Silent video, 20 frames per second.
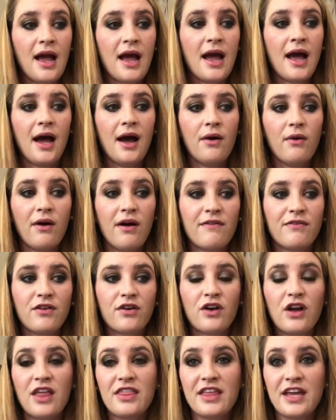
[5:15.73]

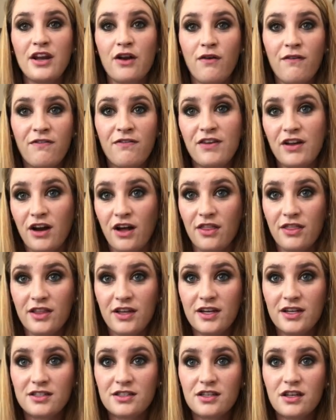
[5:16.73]
However, they don't fit on
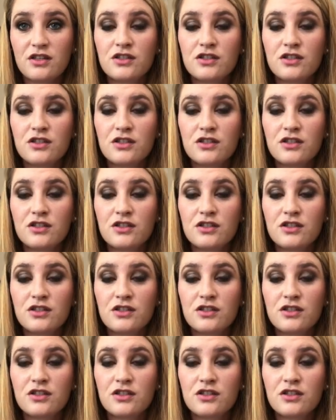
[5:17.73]
this.